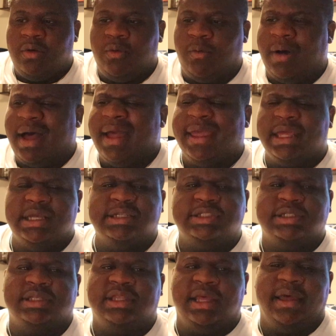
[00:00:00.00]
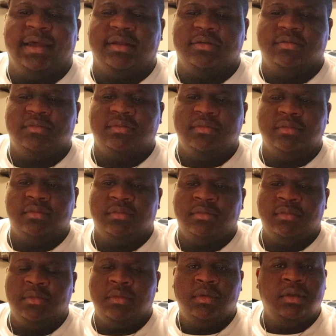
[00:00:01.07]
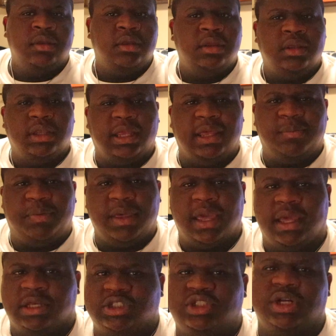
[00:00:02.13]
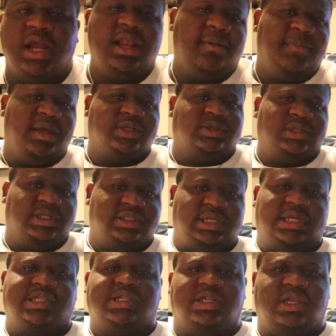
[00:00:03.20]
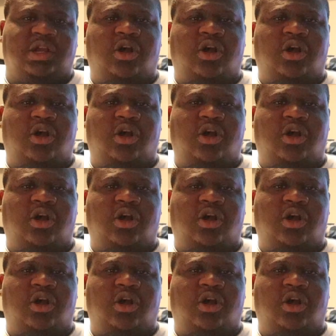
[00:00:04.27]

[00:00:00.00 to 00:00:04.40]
why is it that the EPA is trying to mess with us as in the